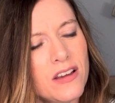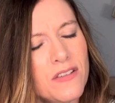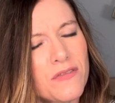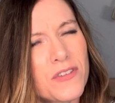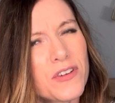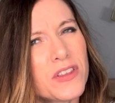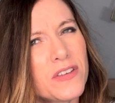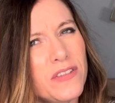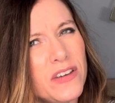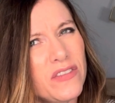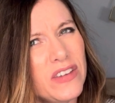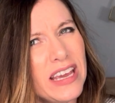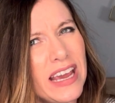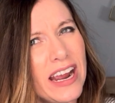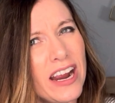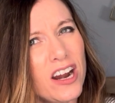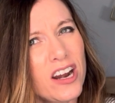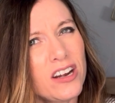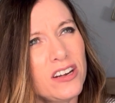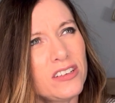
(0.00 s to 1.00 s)
for the
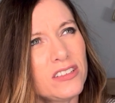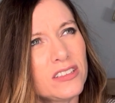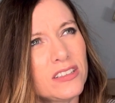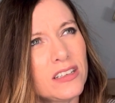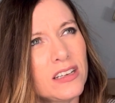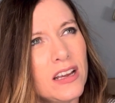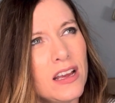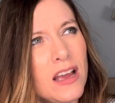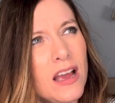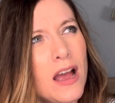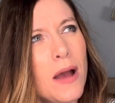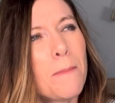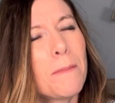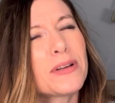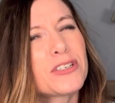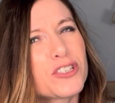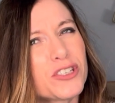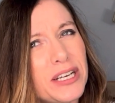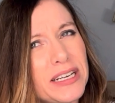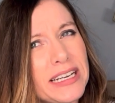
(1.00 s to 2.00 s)
Viviere,
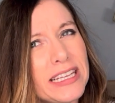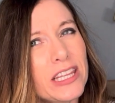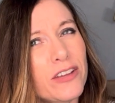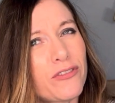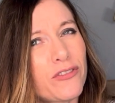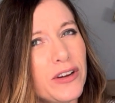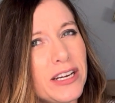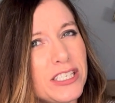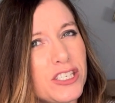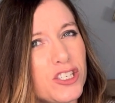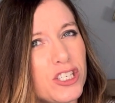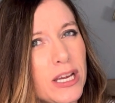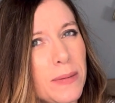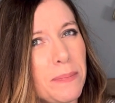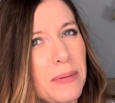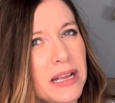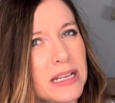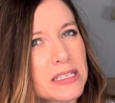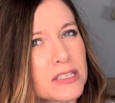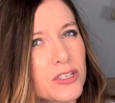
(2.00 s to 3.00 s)
but you're getting the free shipping,